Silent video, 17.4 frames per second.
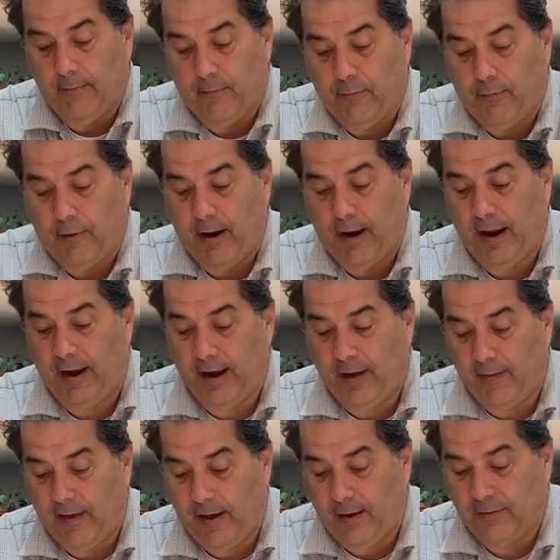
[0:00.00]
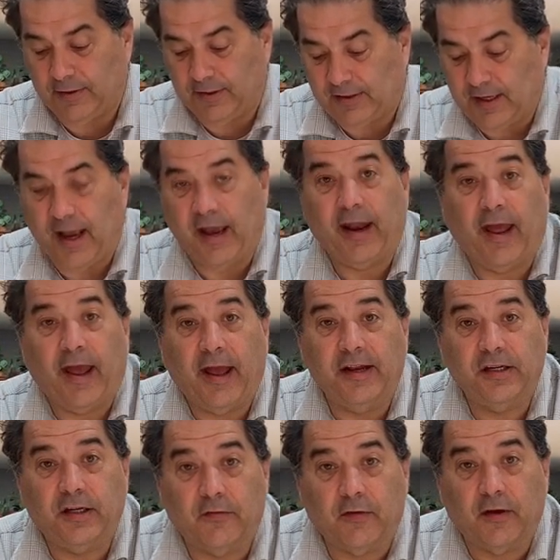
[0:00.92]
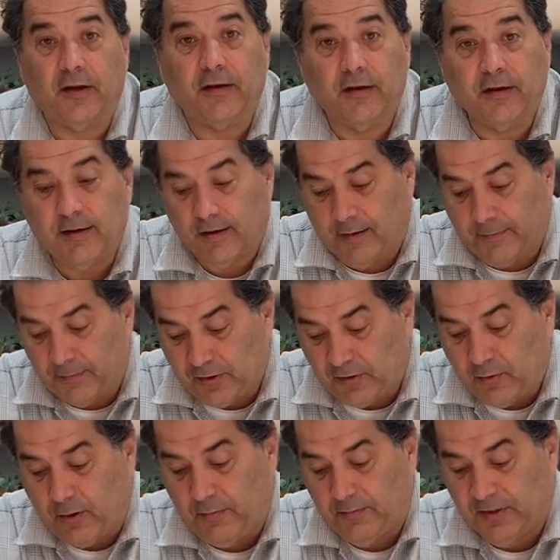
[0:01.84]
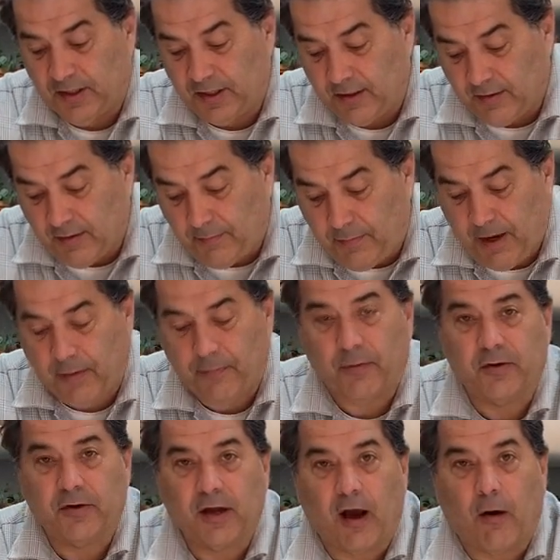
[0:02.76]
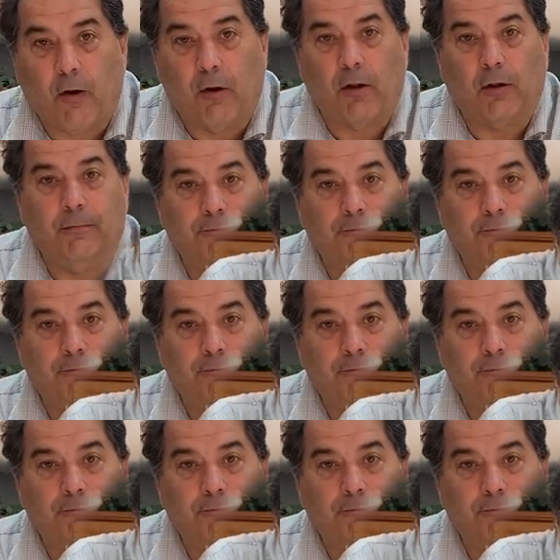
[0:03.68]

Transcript: brine on the outside edge of it absorbs into the paper towel.